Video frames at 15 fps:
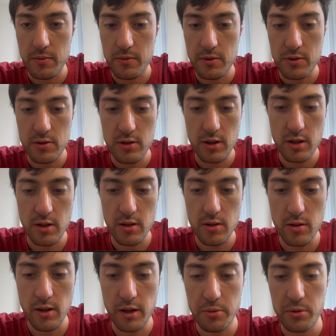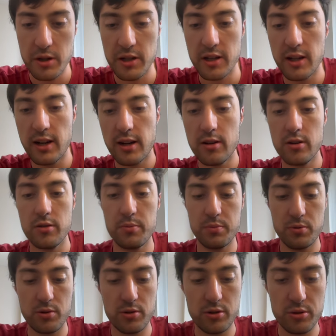So I want to get out of
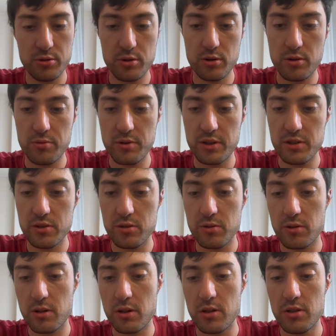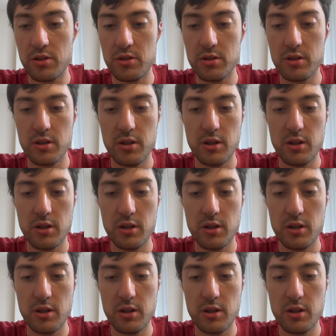producer resource